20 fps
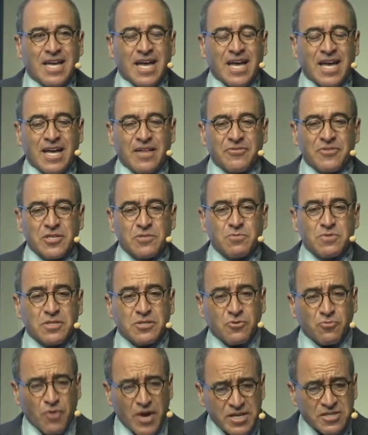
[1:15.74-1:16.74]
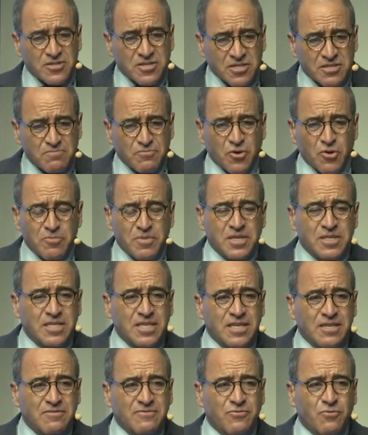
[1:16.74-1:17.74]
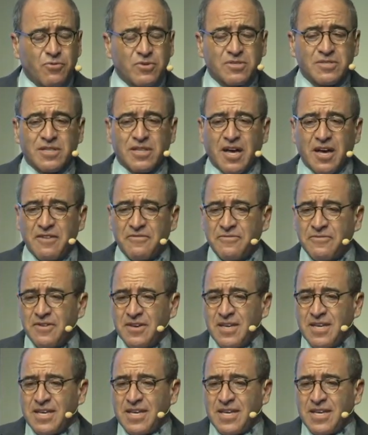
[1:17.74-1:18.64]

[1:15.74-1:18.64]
And this was a crisis moment in Ford's life,